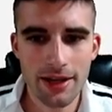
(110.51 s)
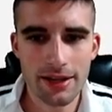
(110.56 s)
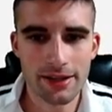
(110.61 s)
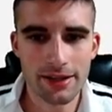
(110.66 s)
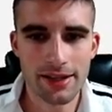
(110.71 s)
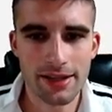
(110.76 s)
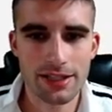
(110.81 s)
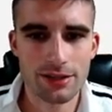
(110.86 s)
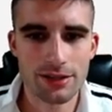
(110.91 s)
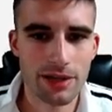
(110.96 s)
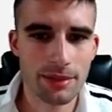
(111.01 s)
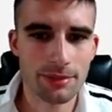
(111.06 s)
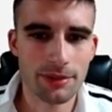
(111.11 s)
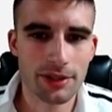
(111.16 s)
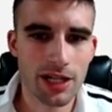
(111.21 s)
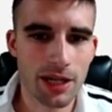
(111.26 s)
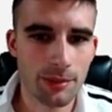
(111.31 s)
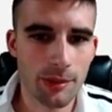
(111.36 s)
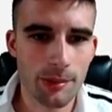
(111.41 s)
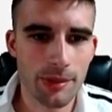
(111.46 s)
he has ramped
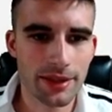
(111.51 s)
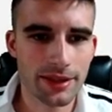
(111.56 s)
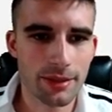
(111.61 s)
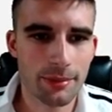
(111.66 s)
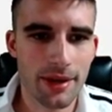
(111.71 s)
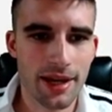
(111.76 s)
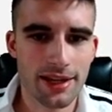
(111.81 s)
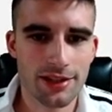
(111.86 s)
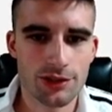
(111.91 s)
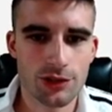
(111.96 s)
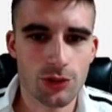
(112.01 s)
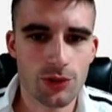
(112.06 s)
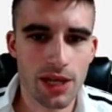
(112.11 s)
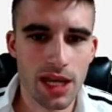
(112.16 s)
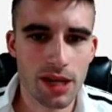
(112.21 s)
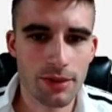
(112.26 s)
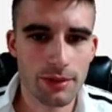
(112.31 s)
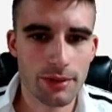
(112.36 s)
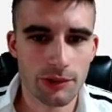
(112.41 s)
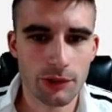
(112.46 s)
it up a bit the past two
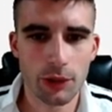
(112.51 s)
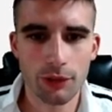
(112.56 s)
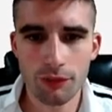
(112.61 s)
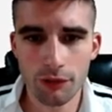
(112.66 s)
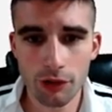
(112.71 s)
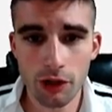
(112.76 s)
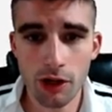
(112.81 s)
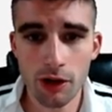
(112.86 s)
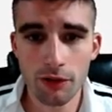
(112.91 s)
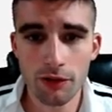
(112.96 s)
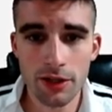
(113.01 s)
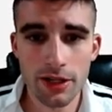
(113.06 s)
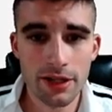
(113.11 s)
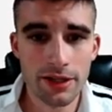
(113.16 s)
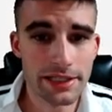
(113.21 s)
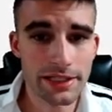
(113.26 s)
games, but overall,